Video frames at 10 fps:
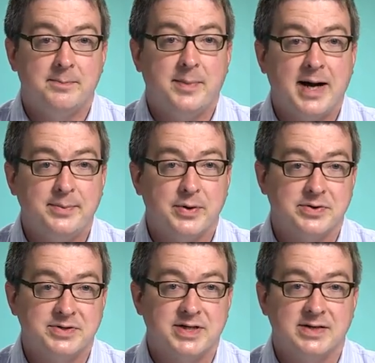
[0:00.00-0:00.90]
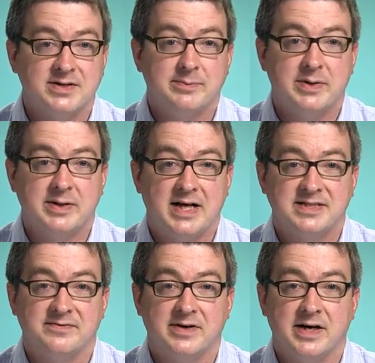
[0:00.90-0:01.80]
bipolar cells can be
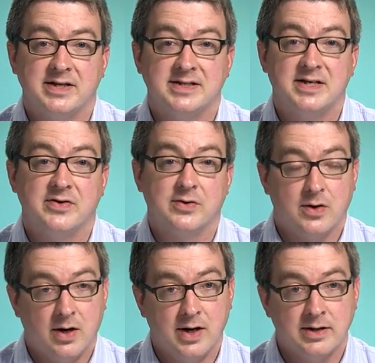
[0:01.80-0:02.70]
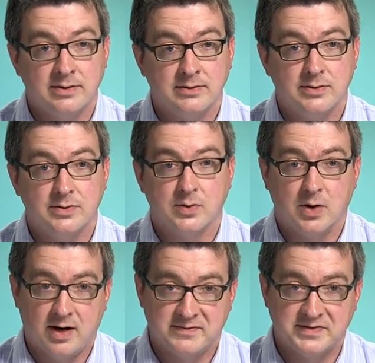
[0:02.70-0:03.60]
classified as either on or
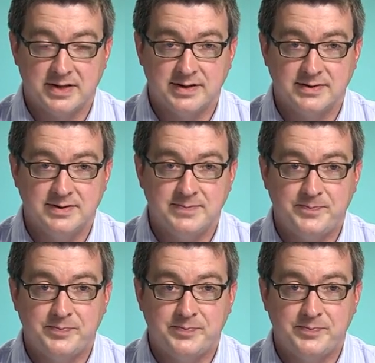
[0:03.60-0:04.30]
off cells.